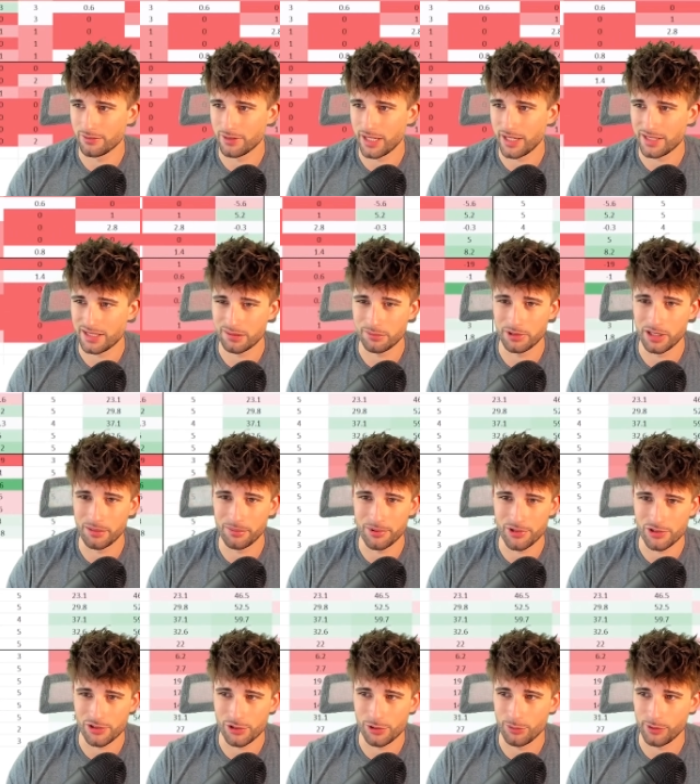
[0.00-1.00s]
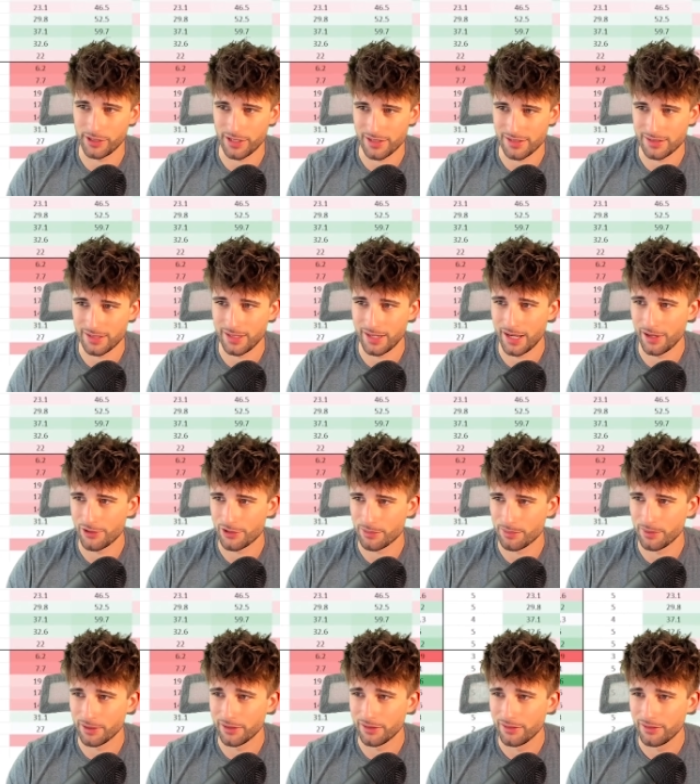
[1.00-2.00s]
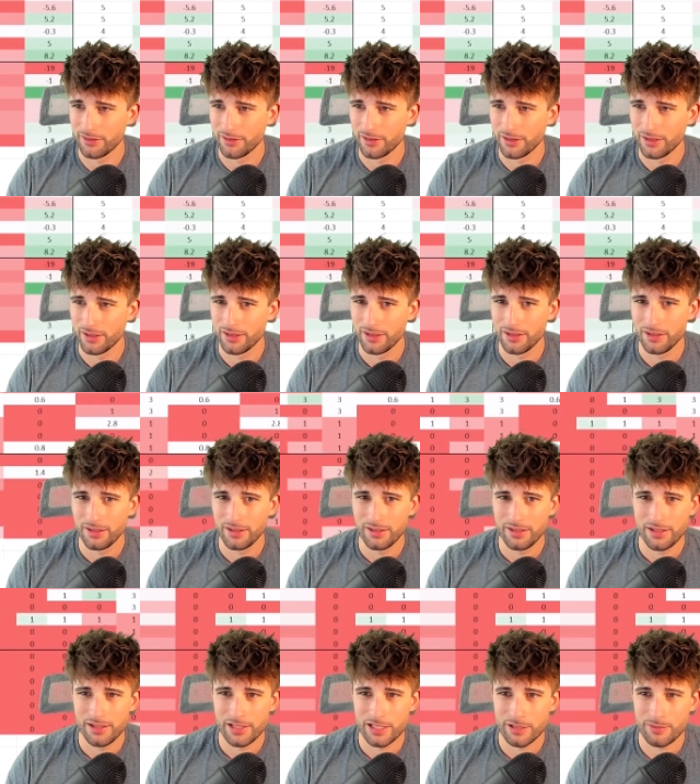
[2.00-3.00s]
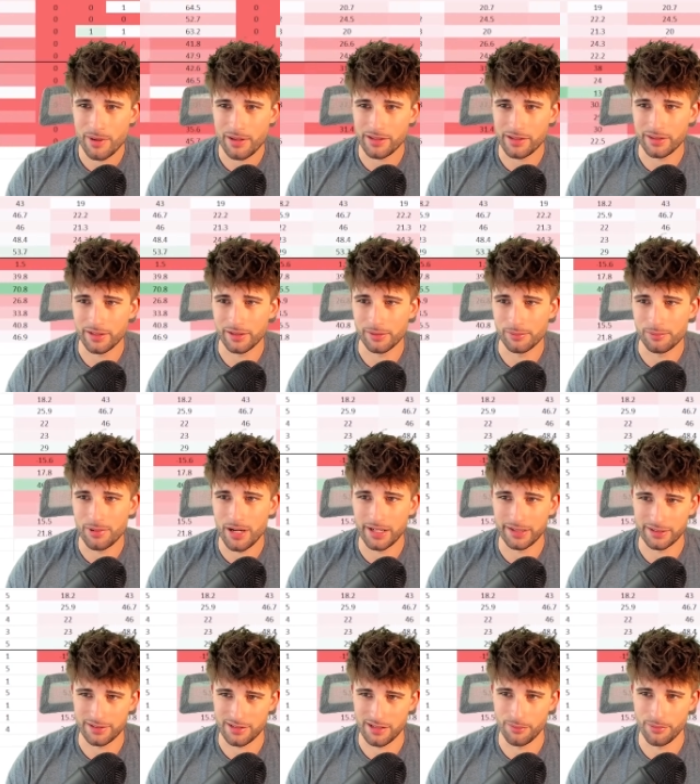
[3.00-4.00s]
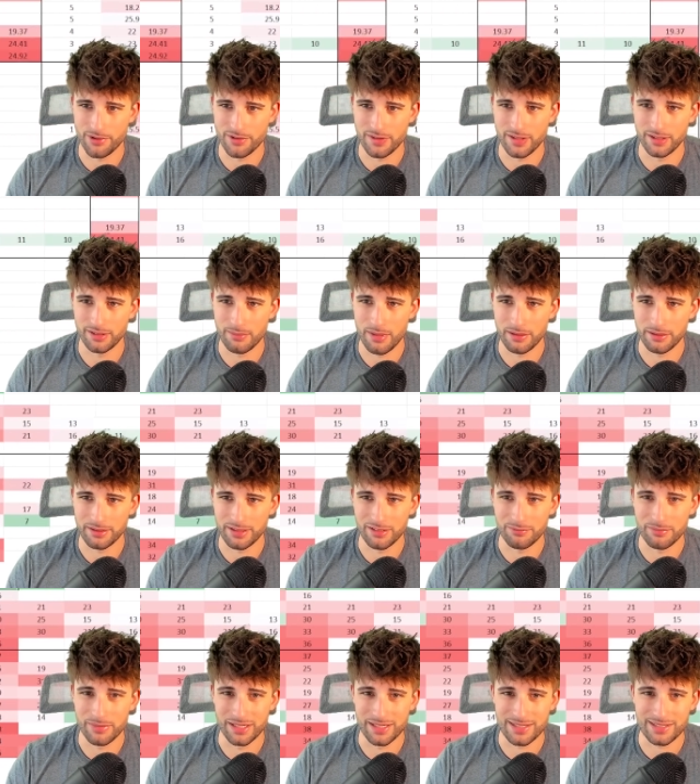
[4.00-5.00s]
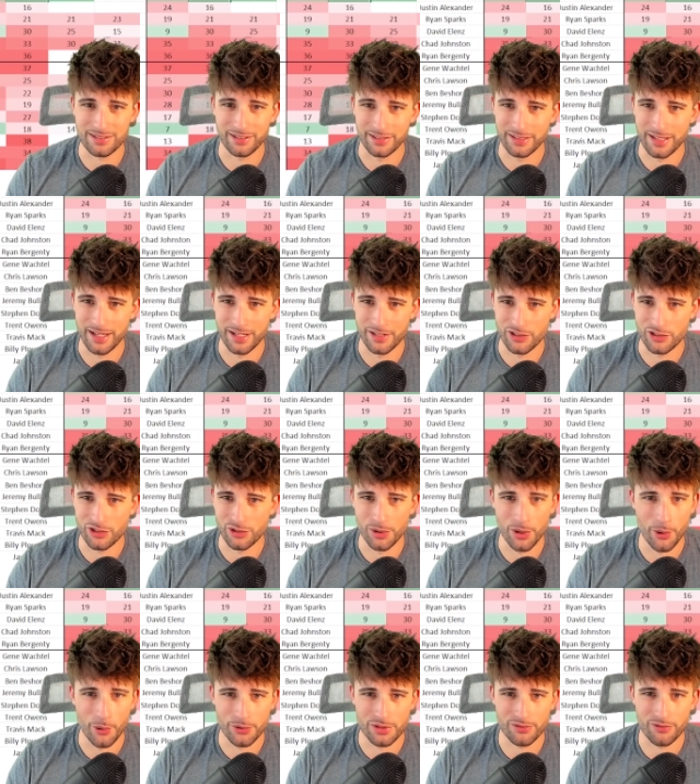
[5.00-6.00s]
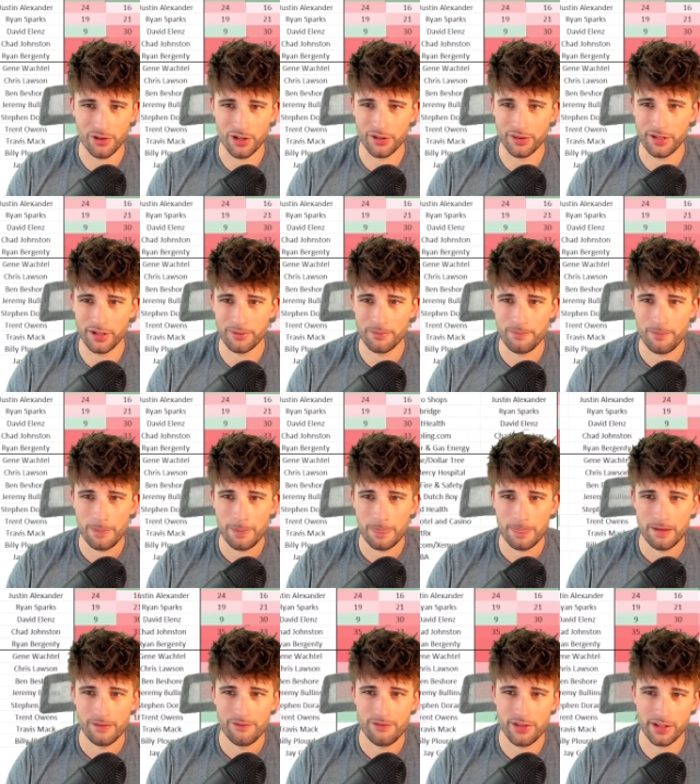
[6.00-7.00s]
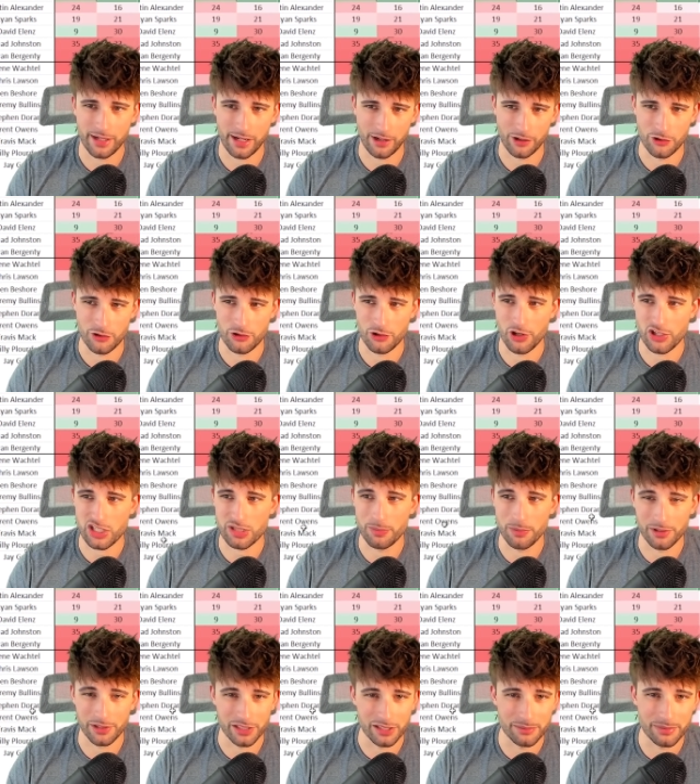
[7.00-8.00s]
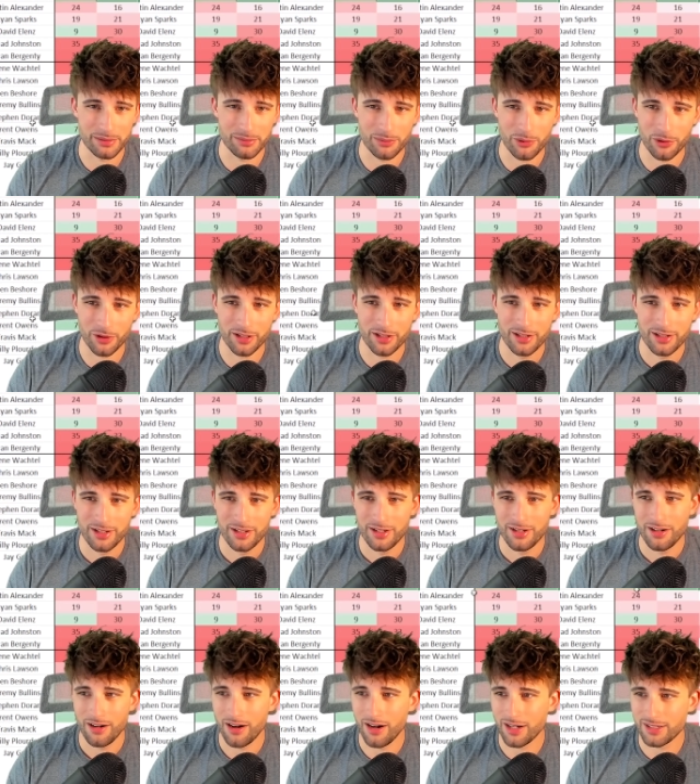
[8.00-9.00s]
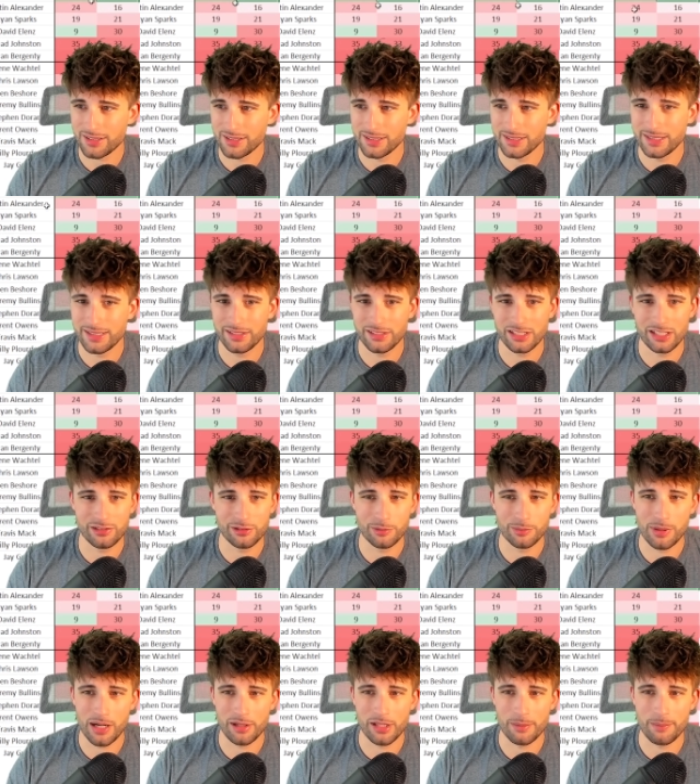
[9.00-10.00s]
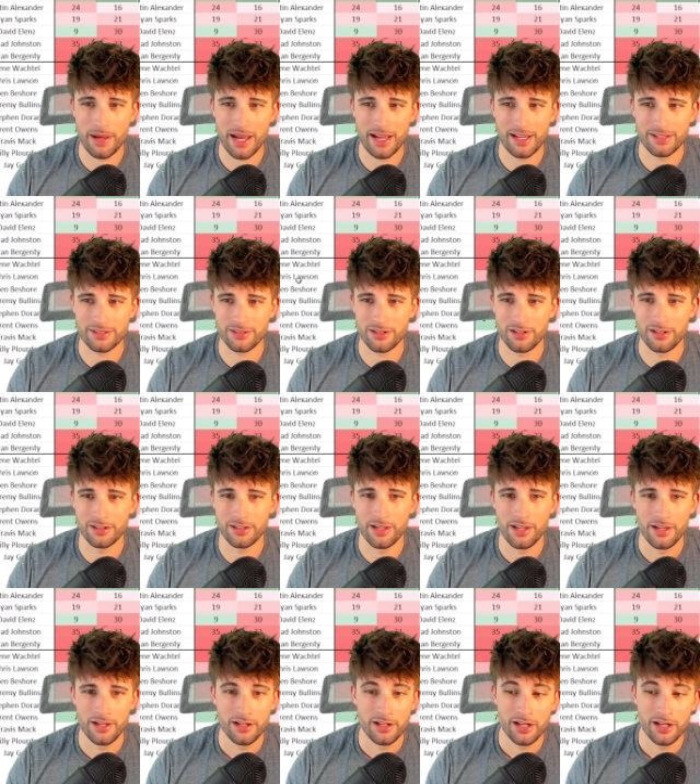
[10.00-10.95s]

Kind of similar numbers to Ricky Stenhouse, but mainly the practice numbers that might give me a slight edge to Hocevar there. I feel like I can trust him a little bit more. Austin Dillon, I will probably pass on.